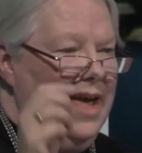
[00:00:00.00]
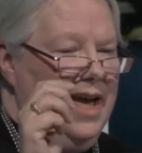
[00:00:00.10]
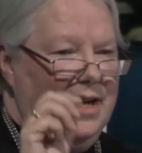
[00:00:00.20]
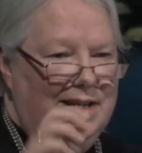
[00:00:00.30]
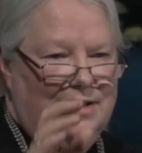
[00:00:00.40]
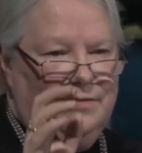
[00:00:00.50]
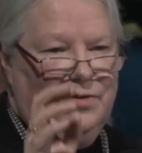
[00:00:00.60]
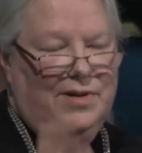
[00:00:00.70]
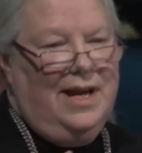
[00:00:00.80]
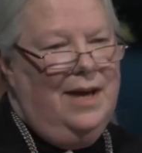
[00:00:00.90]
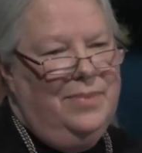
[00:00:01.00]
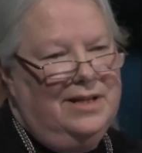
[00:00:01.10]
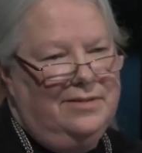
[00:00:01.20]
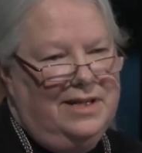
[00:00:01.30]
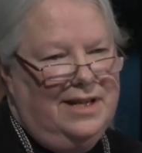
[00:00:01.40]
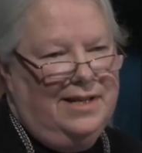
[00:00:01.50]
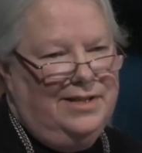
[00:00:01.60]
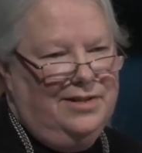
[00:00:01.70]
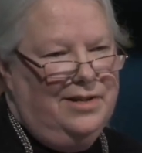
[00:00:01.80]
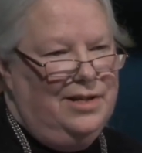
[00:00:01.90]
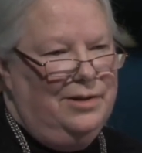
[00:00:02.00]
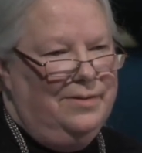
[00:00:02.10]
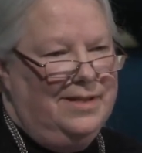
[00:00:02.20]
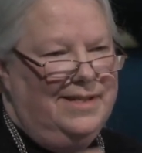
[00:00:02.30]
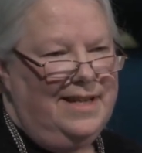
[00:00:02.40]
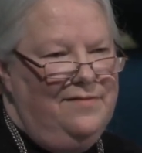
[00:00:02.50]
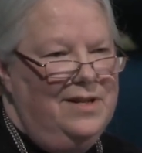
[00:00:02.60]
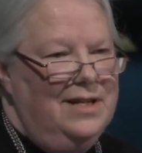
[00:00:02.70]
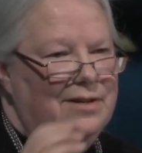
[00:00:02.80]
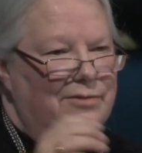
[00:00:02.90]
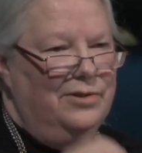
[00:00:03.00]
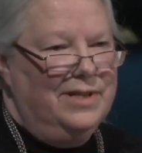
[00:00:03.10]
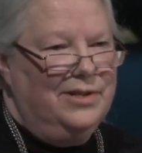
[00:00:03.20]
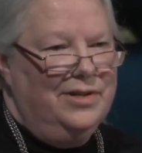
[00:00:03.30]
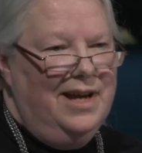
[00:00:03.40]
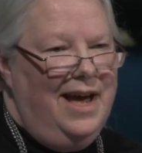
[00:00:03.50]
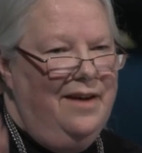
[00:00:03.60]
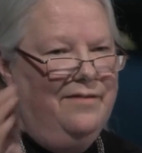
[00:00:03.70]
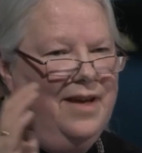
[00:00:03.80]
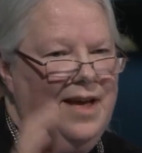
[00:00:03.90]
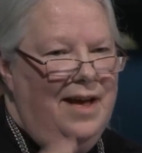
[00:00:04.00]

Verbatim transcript: and I did a vocabulary test on you, the 70-year-old is going to have